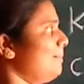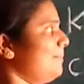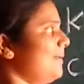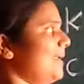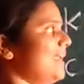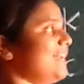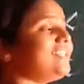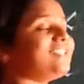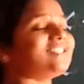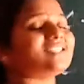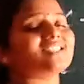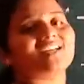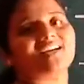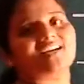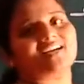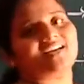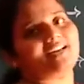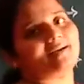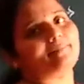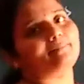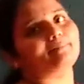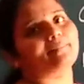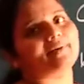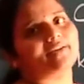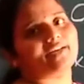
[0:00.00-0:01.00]
plus
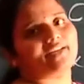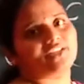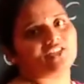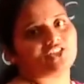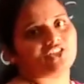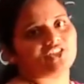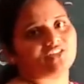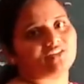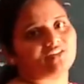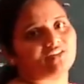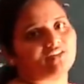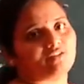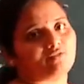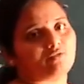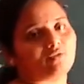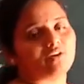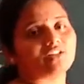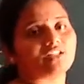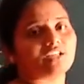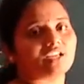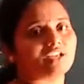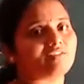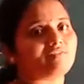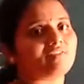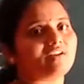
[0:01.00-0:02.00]
temperature. What
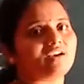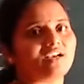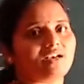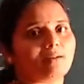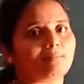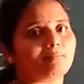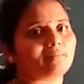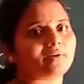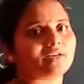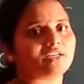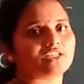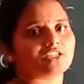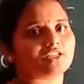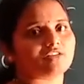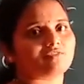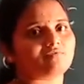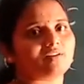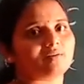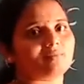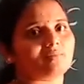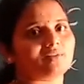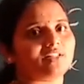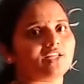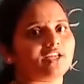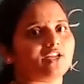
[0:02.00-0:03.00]
the given temperature
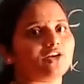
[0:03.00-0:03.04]
will be there,